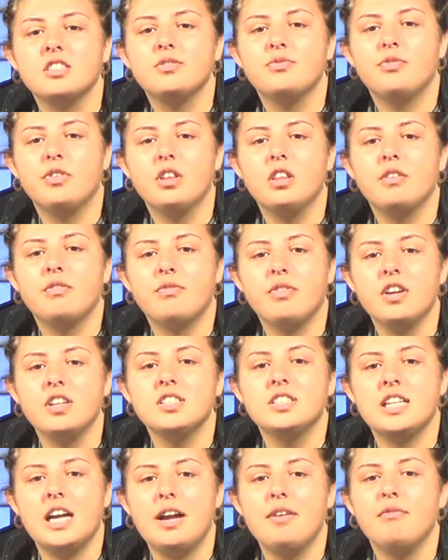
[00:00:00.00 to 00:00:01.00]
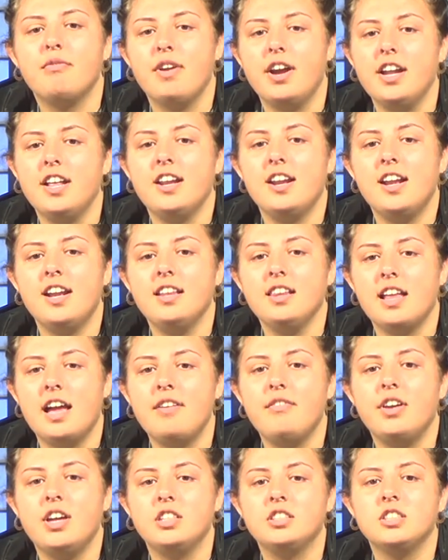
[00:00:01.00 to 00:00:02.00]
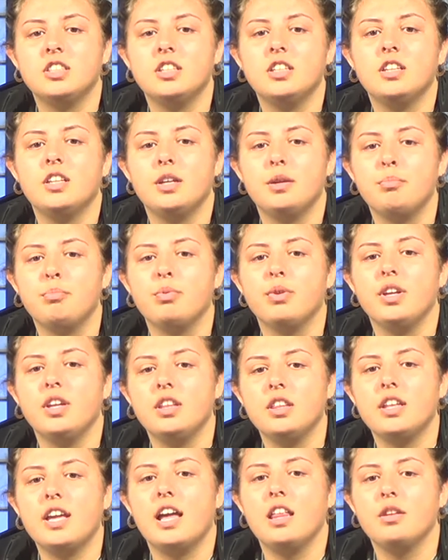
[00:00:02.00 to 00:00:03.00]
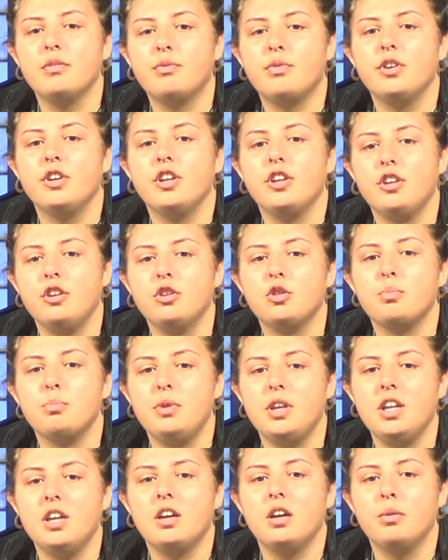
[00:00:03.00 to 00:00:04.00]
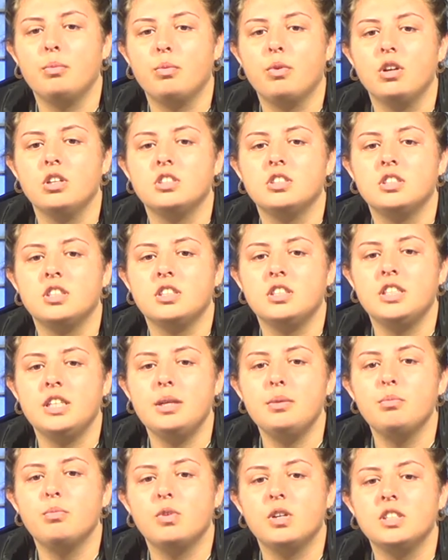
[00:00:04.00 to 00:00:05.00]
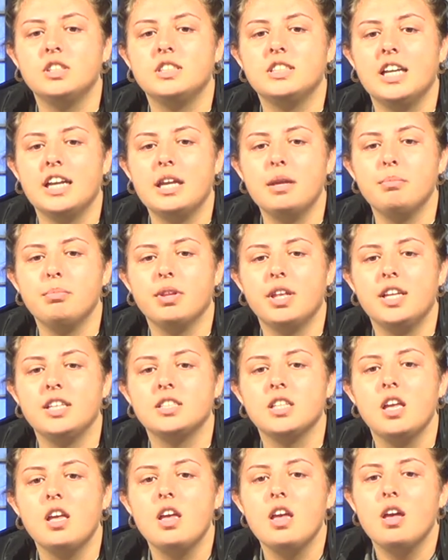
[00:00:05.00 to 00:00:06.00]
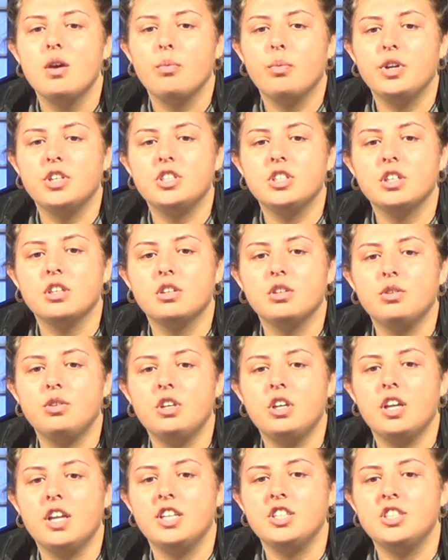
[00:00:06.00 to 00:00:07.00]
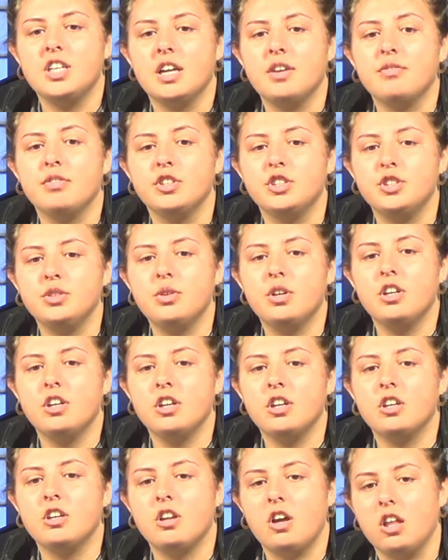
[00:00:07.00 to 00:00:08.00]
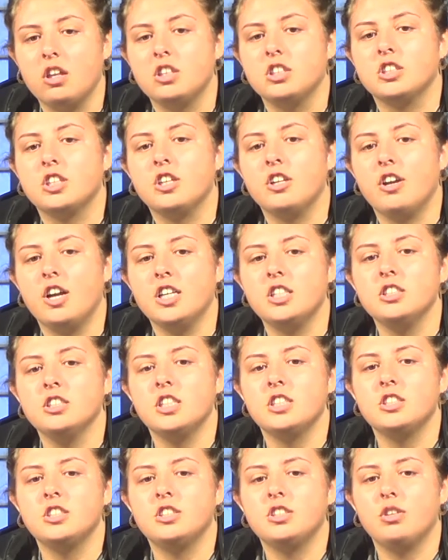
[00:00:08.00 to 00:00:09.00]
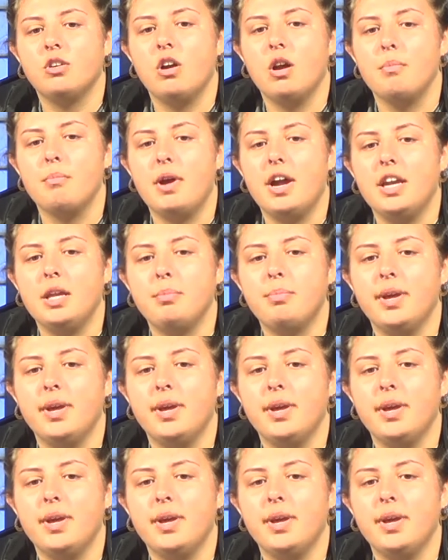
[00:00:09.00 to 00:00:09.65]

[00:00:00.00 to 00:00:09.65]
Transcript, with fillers: for the first time, Friday Night Live entered the Breathe California Youth Media Awards. The team won second place, which included a check for $200. Congratulations to our mighty